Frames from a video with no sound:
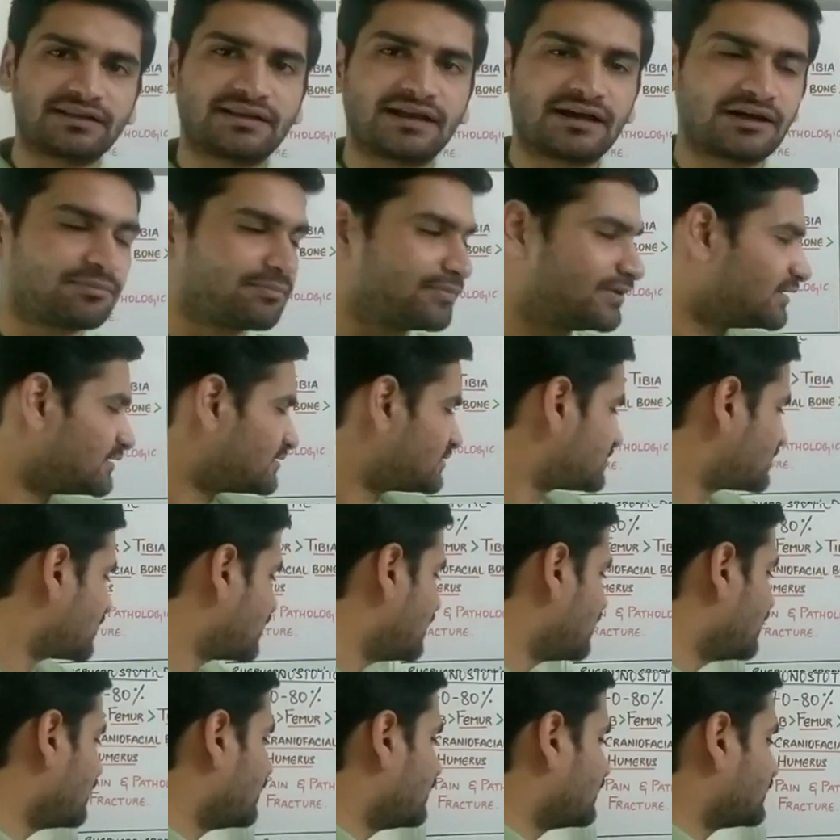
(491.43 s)
That means
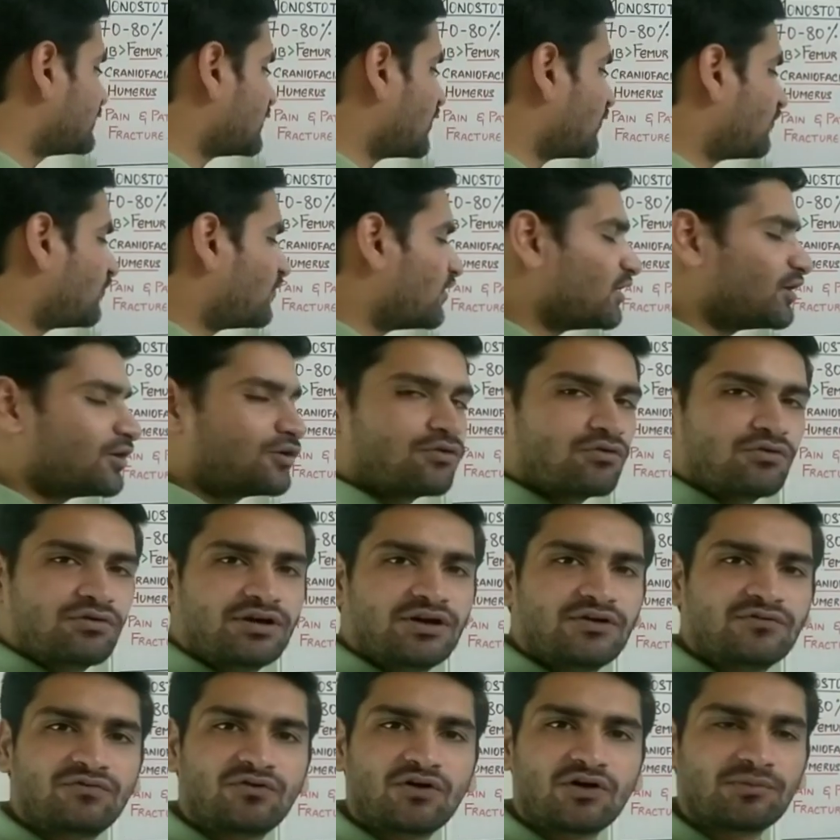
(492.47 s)

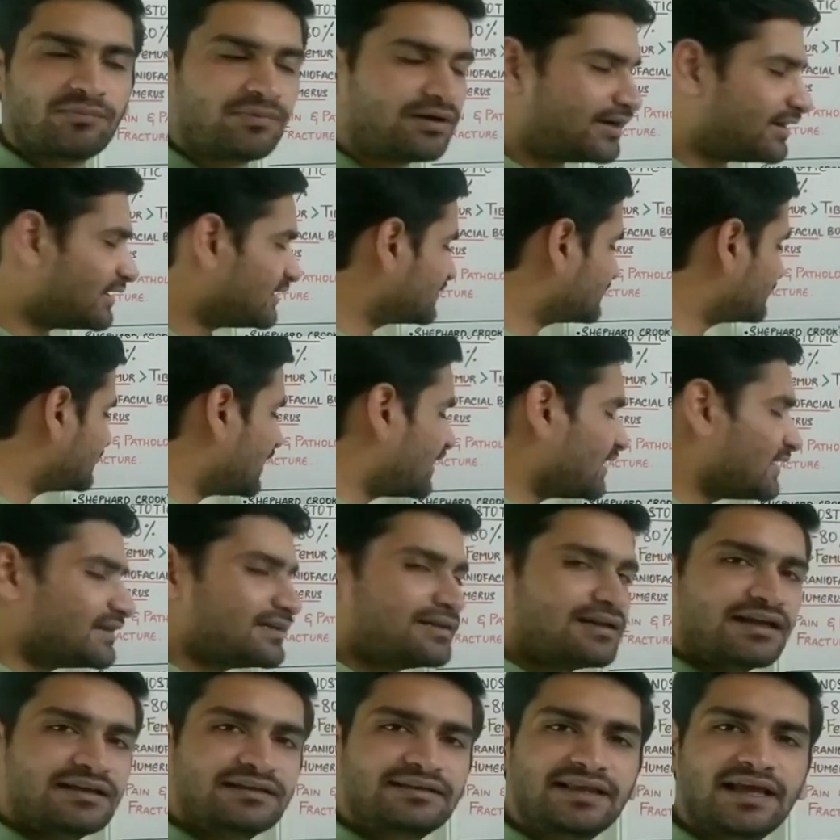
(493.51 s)
Sheppard-Crookes deformity is
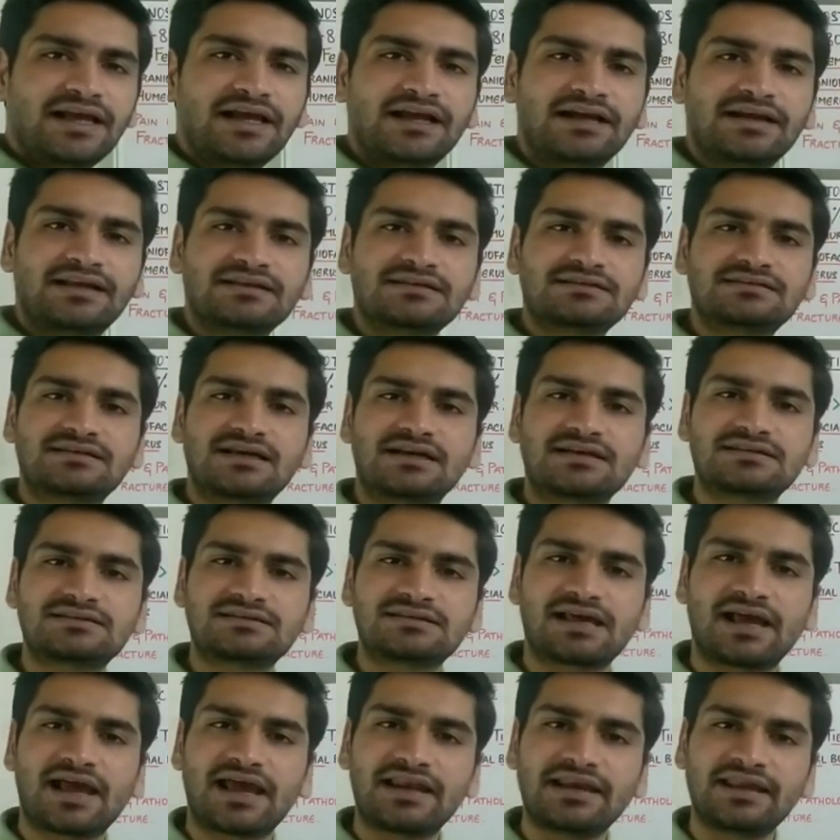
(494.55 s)
like nothing, it is
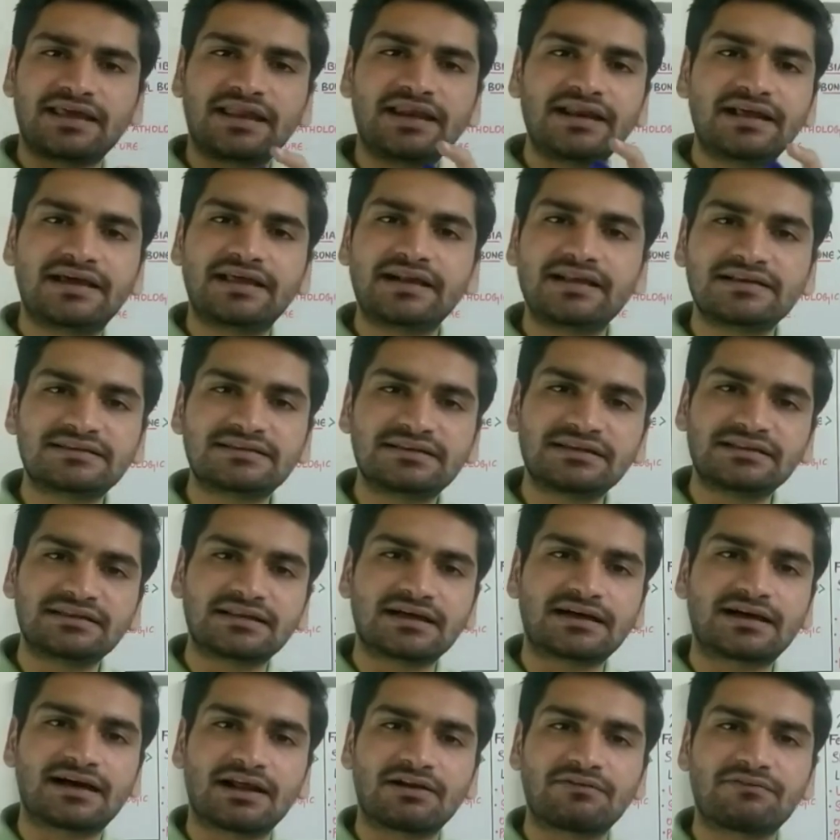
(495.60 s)
just an increase in
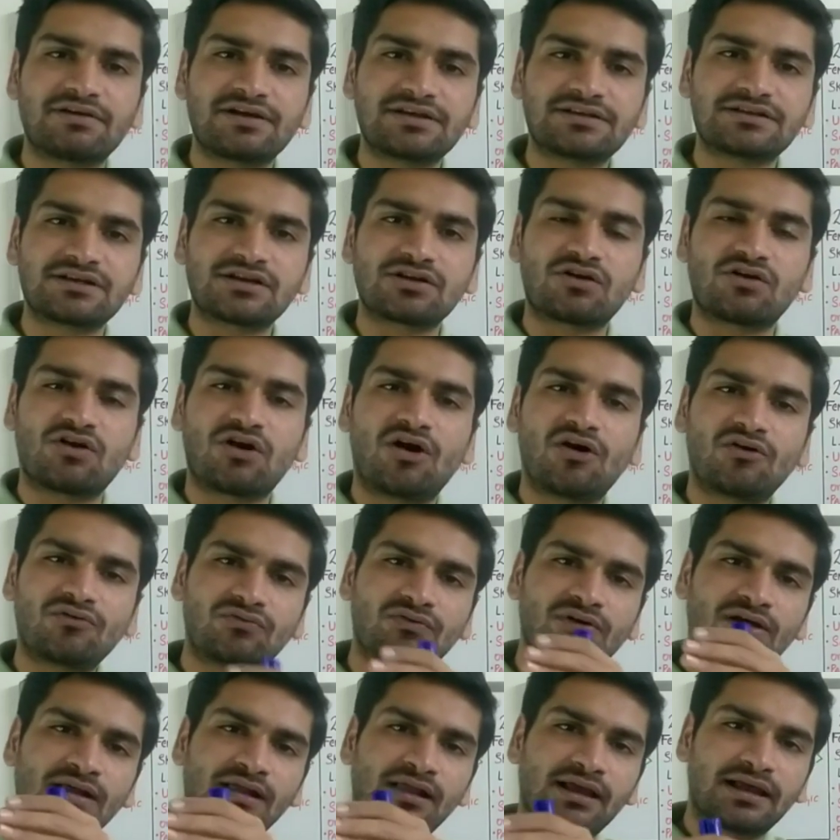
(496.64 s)
the curvature
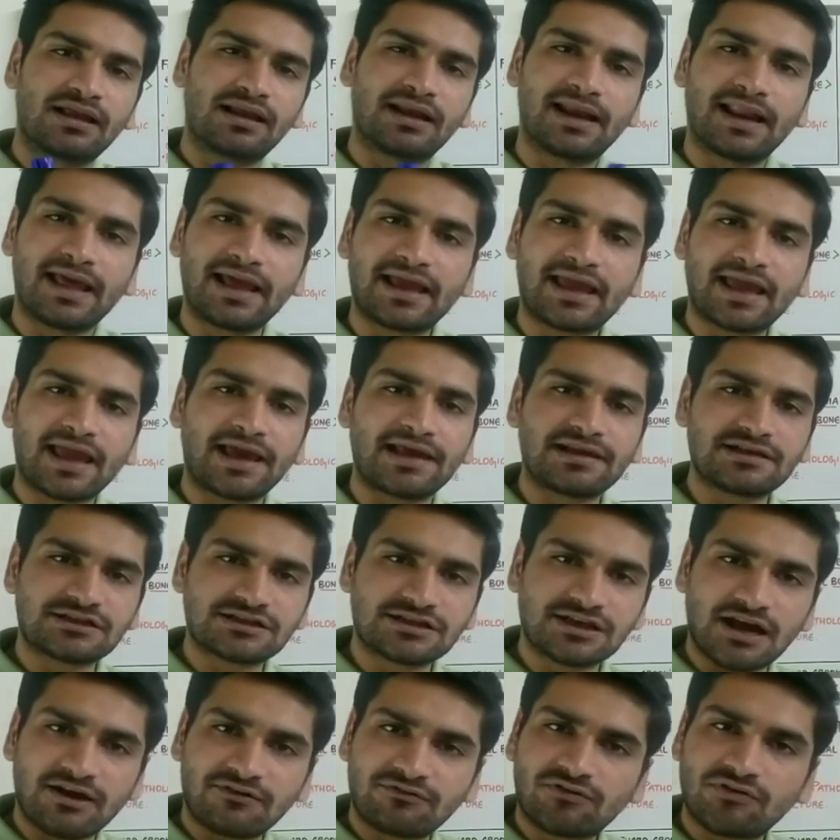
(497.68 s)
of neck and
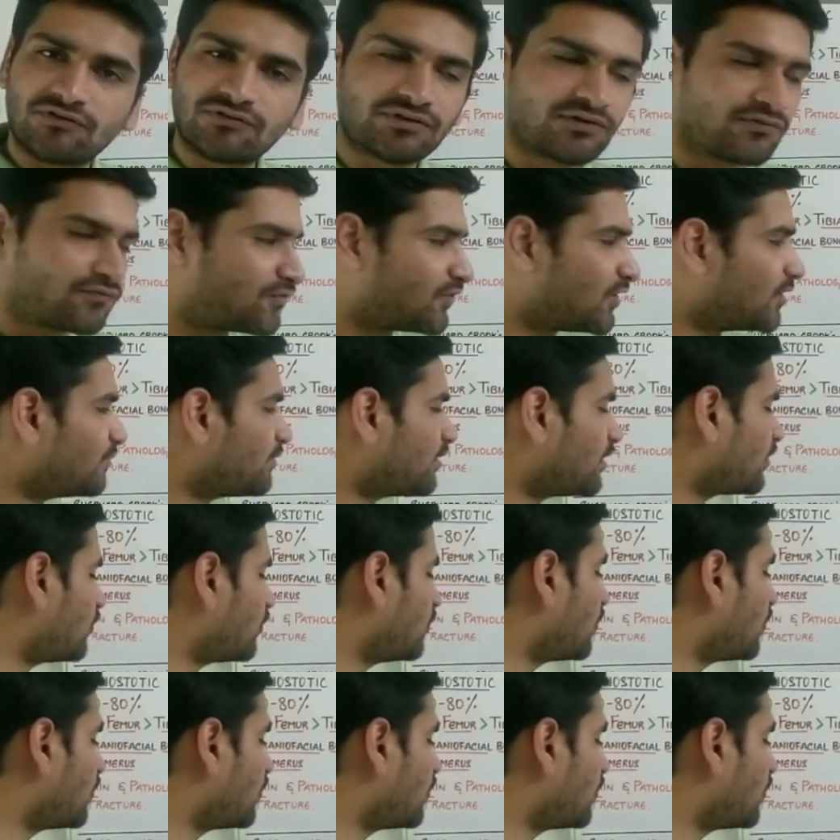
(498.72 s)
shaft of the femur.